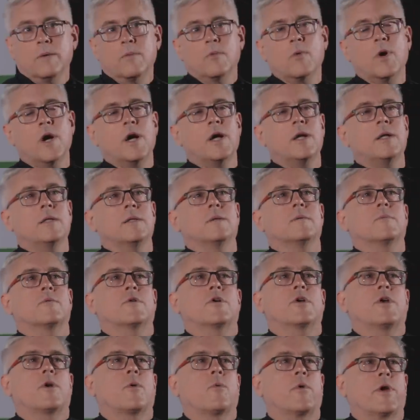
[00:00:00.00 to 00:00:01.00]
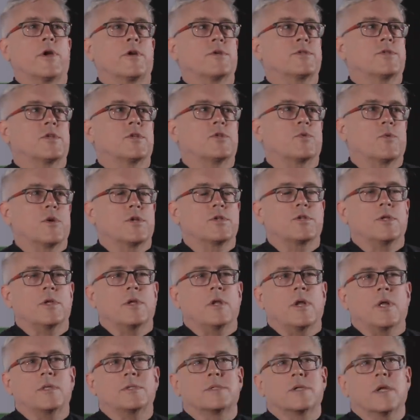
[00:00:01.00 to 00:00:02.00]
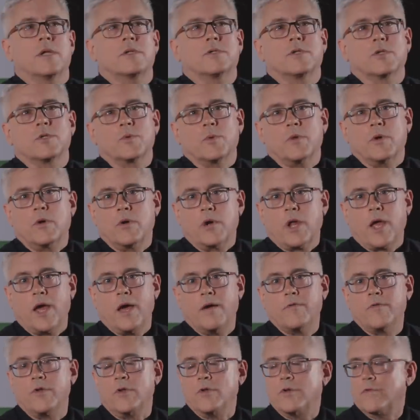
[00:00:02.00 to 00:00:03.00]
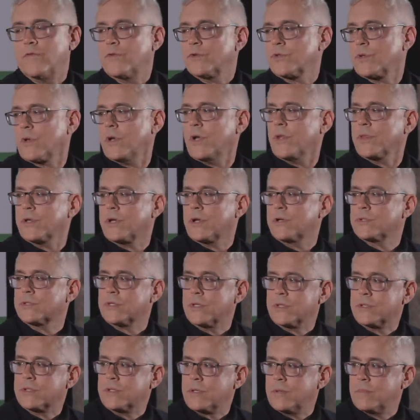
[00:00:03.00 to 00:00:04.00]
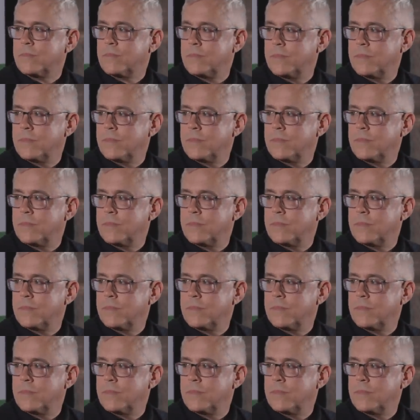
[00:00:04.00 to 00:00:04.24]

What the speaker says: Well, we're in a weird situation in the United States because we don't have a universal healthcare system.